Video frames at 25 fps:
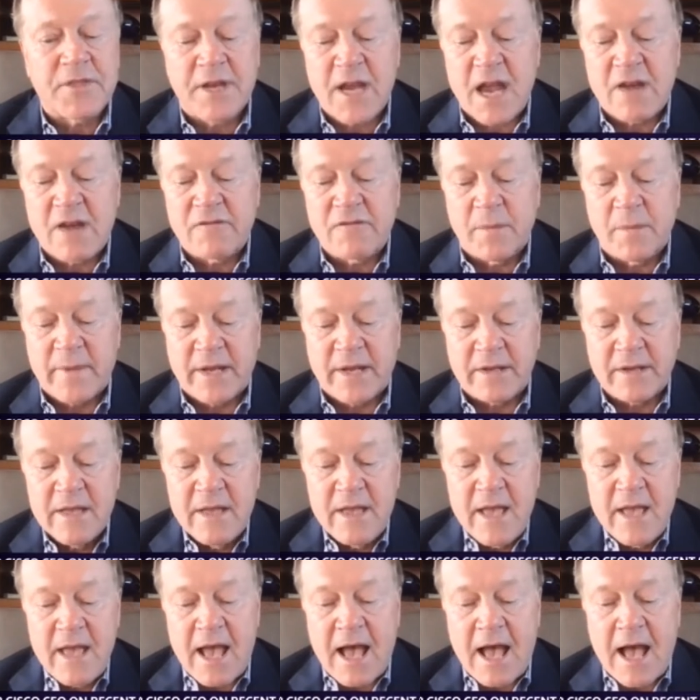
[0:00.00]
government.
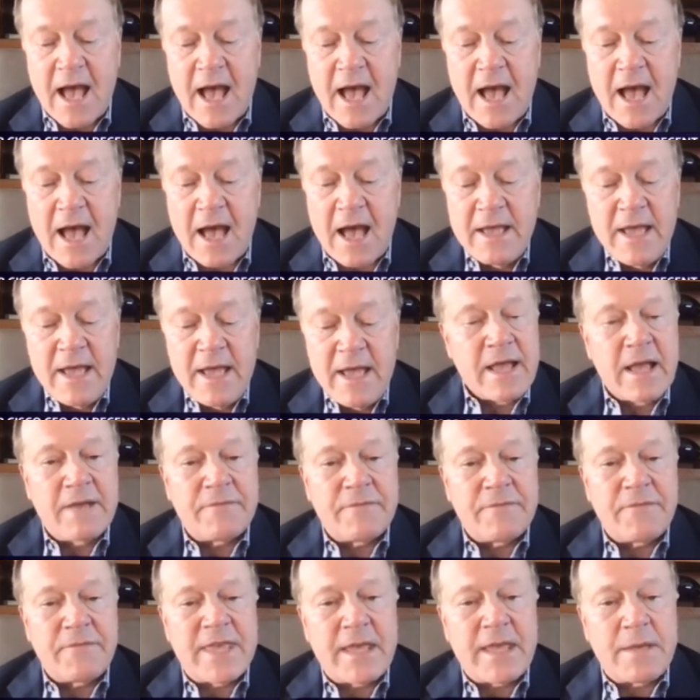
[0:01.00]

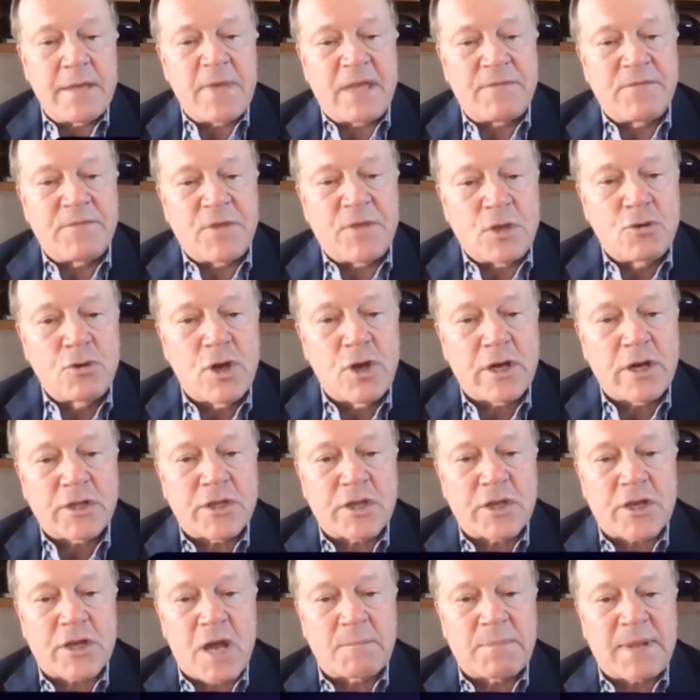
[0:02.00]
If you look at the
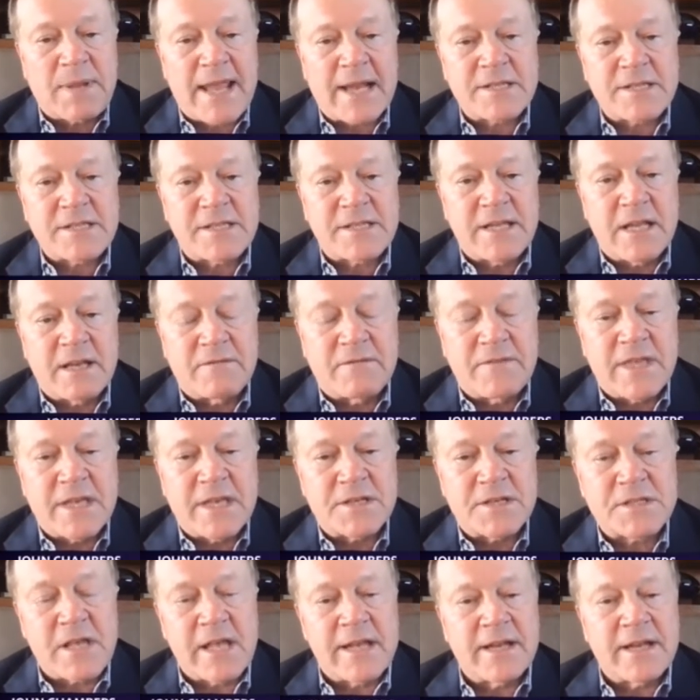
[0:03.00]
complexity of this,